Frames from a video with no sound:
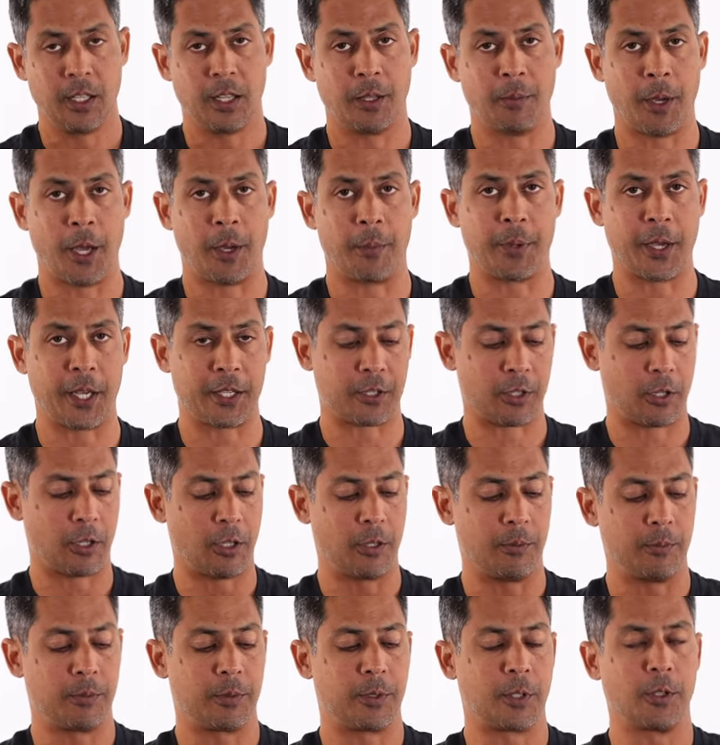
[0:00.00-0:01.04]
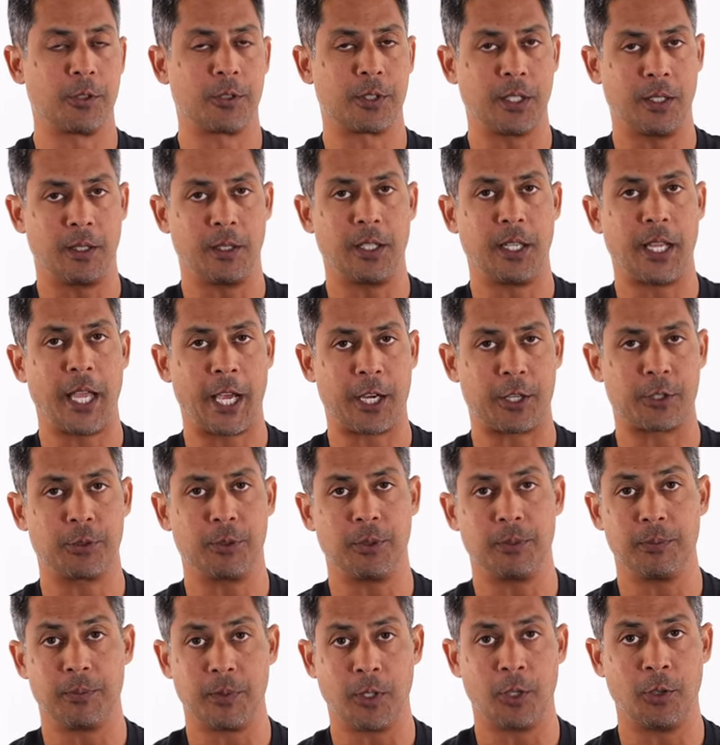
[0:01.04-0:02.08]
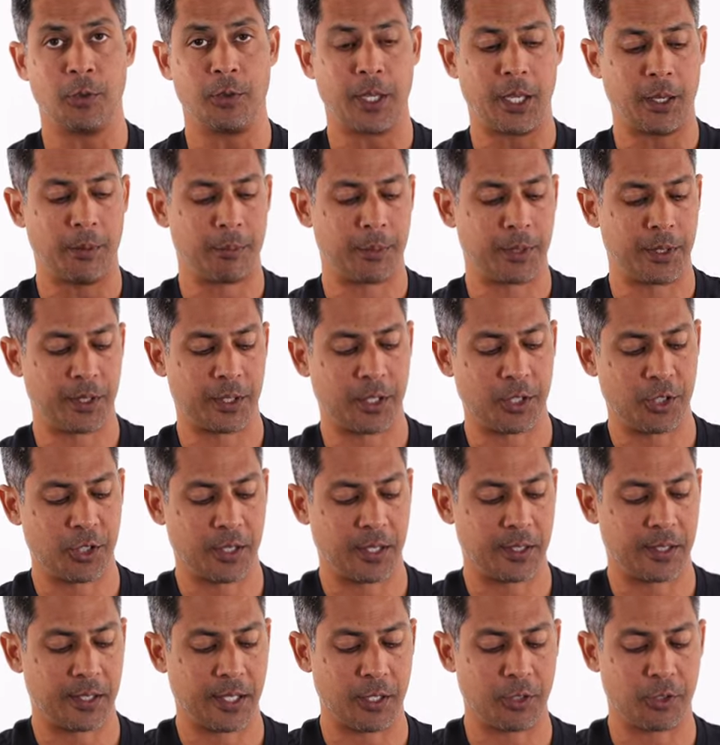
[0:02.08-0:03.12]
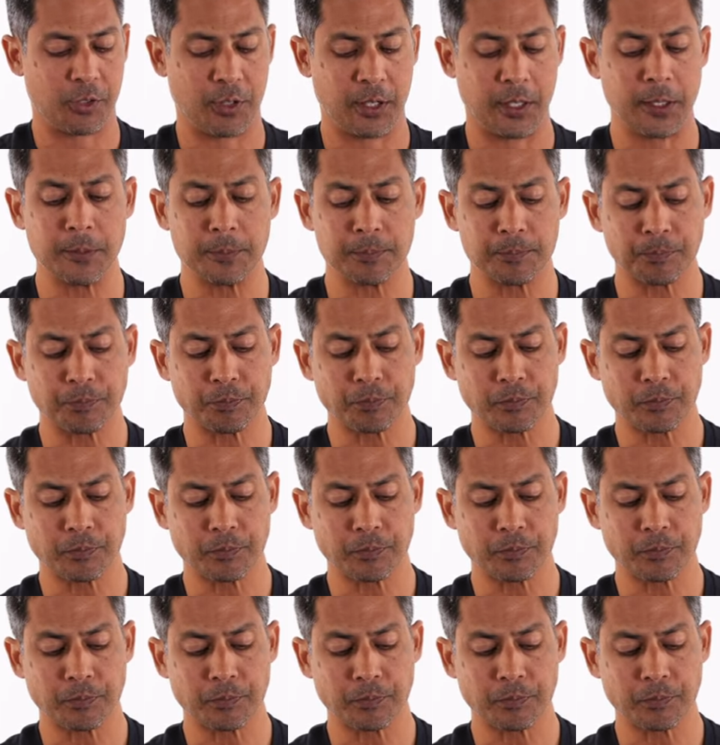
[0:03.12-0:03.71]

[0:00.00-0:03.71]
The Mountain Pass arm goes in the actual O E M position essentially.